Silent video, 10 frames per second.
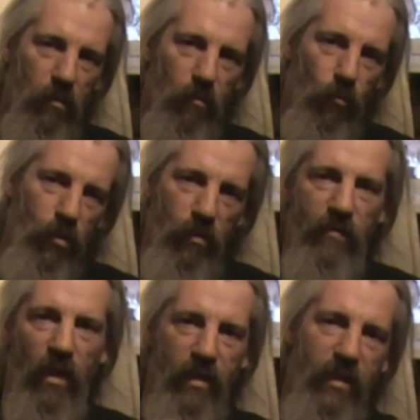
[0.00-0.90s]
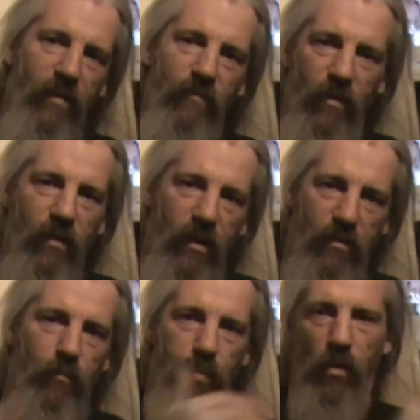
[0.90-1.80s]
what you've done different is
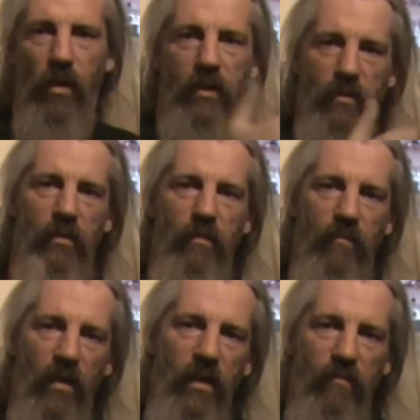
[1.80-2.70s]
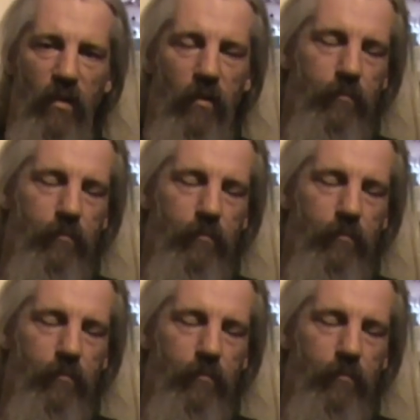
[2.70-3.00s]
applied is in the flavour.